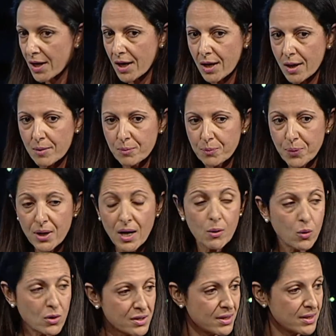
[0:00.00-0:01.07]
Um, but I
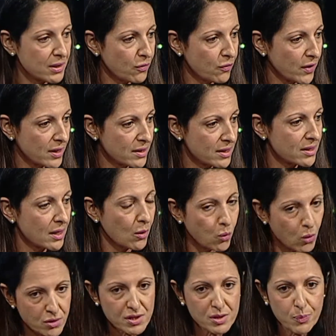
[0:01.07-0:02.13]
wasn't defeated. I
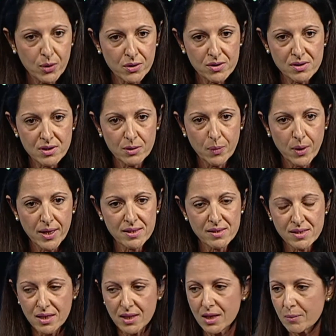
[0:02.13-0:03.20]
was sponsored by a
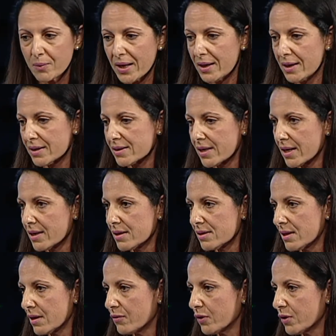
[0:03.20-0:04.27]
senior male
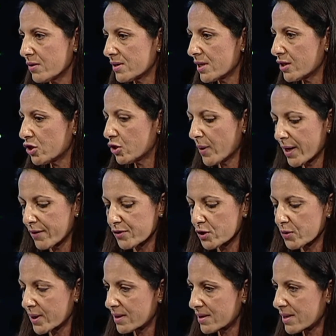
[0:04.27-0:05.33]
executive who said, you have
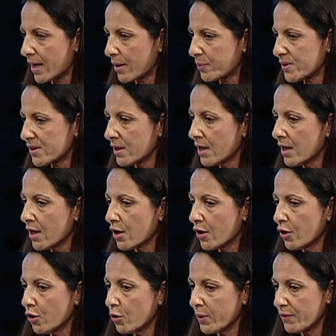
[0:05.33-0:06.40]
to accept
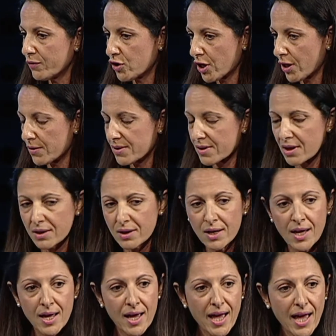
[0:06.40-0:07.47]
who we've chosen.
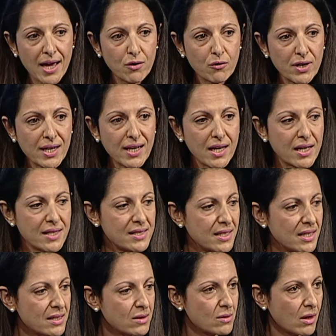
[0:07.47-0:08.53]
And really, I
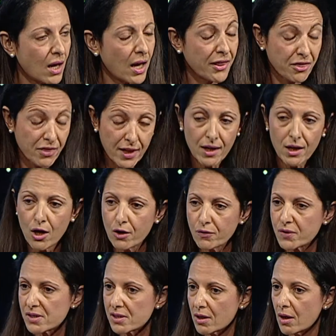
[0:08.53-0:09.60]
did, I think,
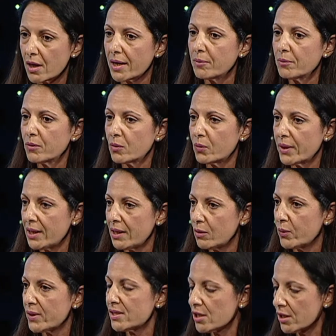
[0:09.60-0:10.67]
over time, we,
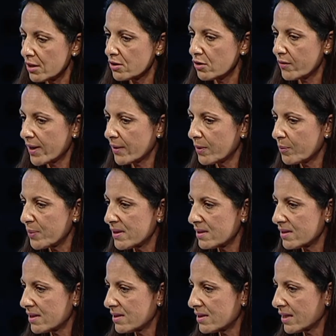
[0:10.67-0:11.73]
we turned around the
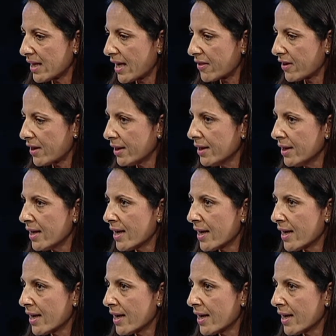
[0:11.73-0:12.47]
business together.